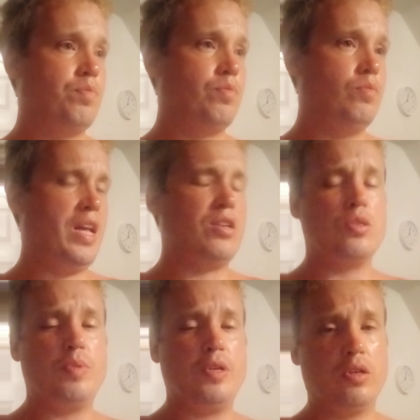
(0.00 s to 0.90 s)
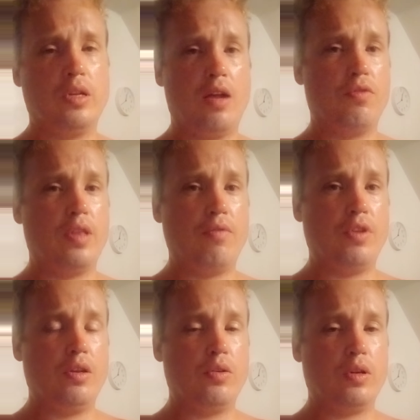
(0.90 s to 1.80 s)
yeah, just be looking out for that
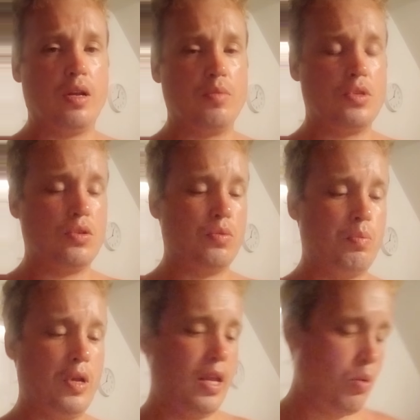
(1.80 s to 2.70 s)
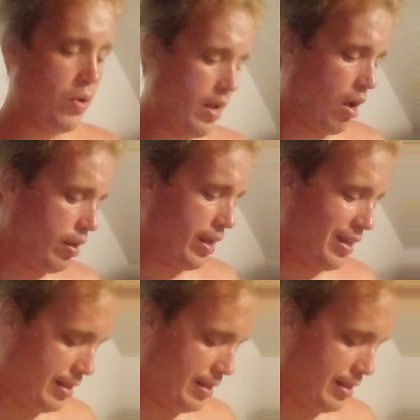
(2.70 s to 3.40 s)
video to come soon. But anyway, I'll end